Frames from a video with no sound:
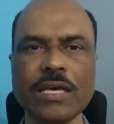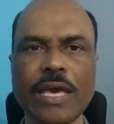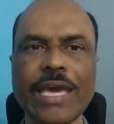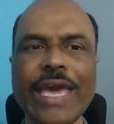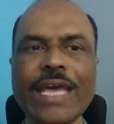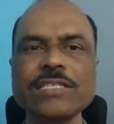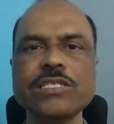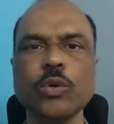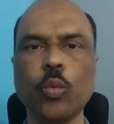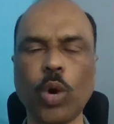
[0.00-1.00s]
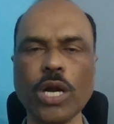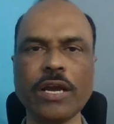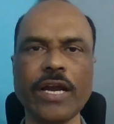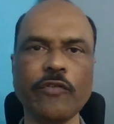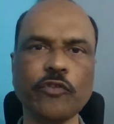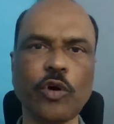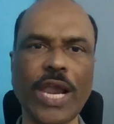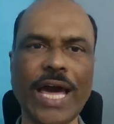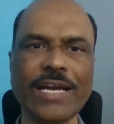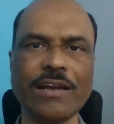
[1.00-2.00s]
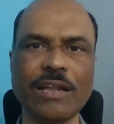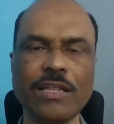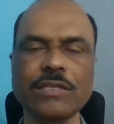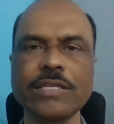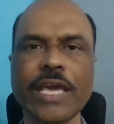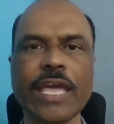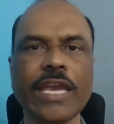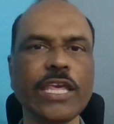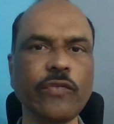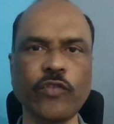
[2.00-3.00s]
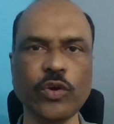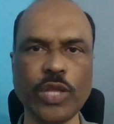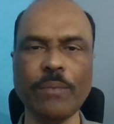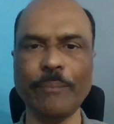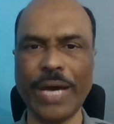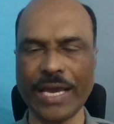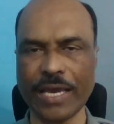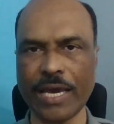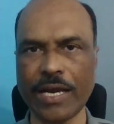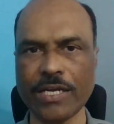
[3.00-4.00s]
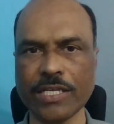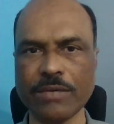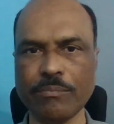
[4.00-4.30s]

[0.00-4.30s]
against what kind of collateral they can give you the bank guarantee,